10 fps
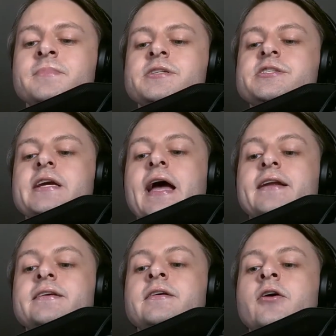She
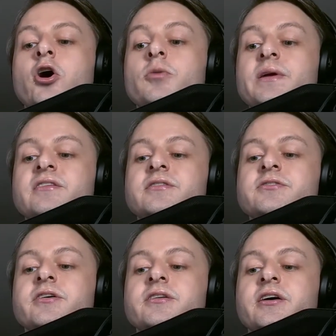added, hoping to
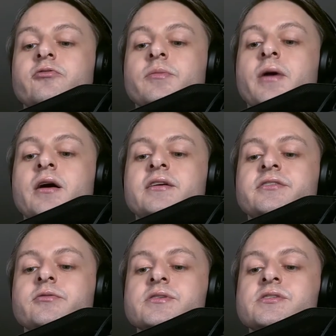turn her remark
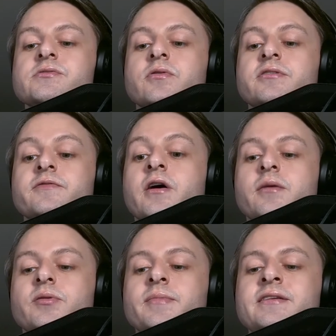into a sort of
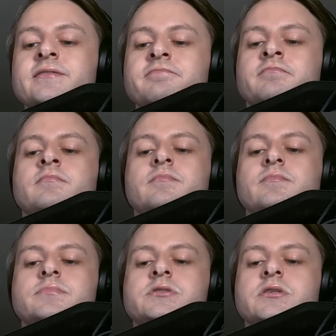compliment.
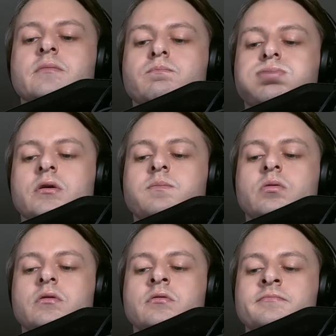Some
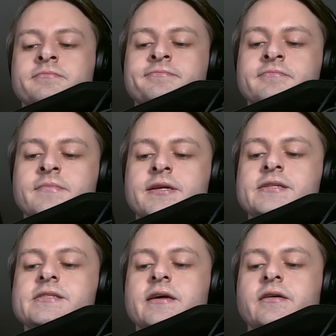people,
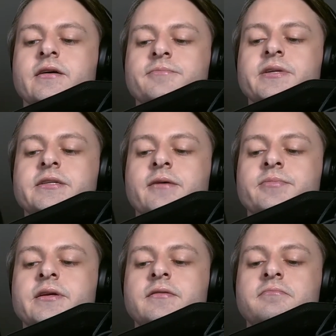said Humpty
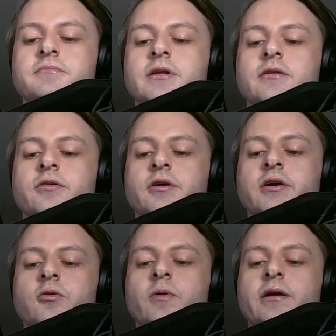Dumpty, looking
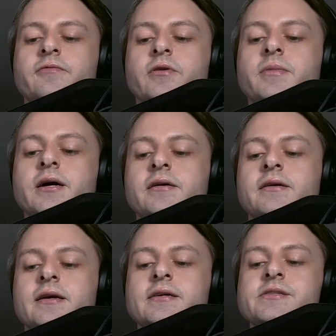away from her,
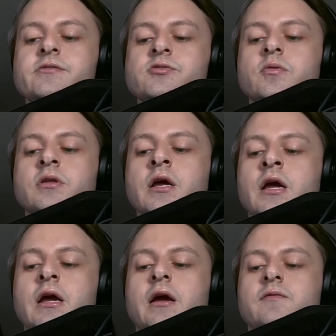as usual,
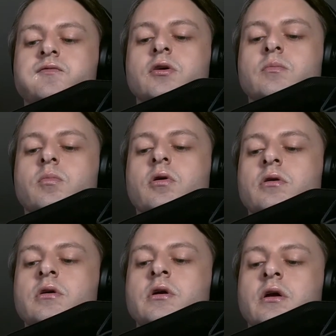have no
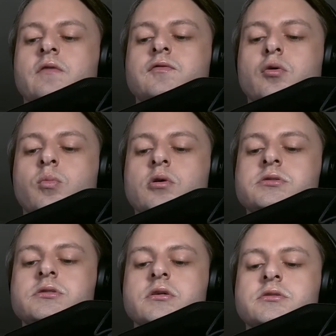more
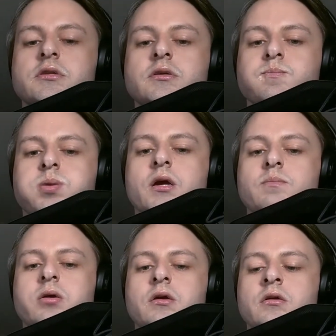sense than a
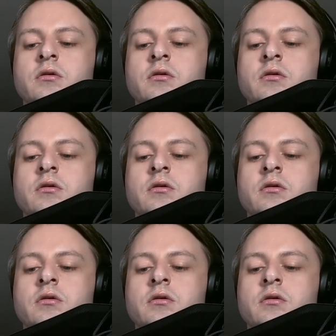baby.